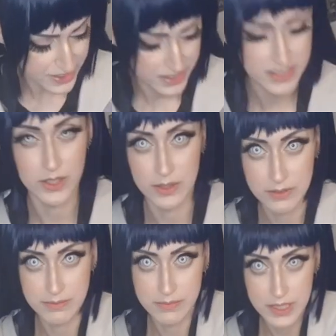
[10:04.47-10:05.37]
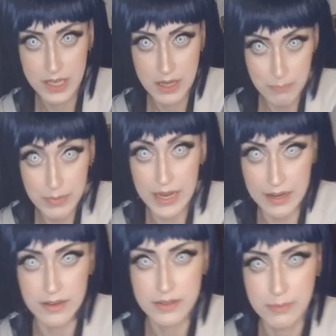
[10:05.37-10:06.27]
still
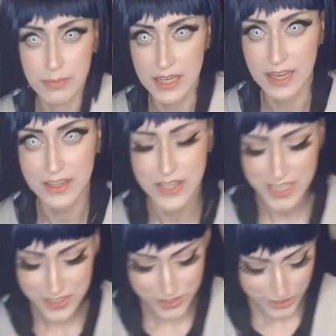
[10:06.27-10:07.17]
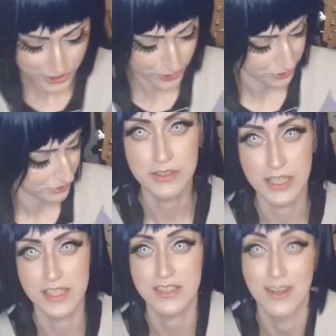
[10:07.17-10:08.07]
big, but I think it's cute and
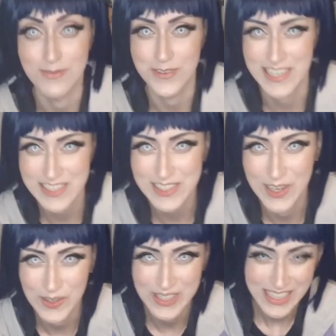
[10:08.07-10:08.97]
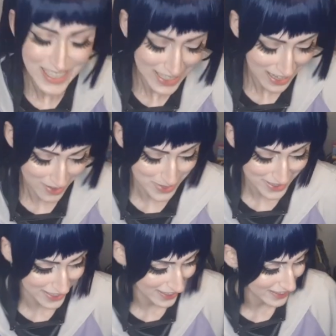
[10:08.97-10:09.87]
it's comfy. So, I mean,
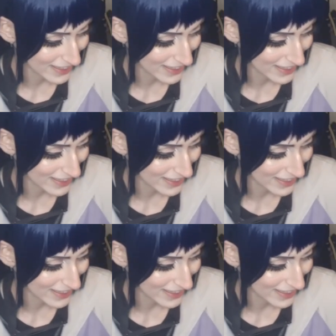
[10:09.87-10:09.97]
I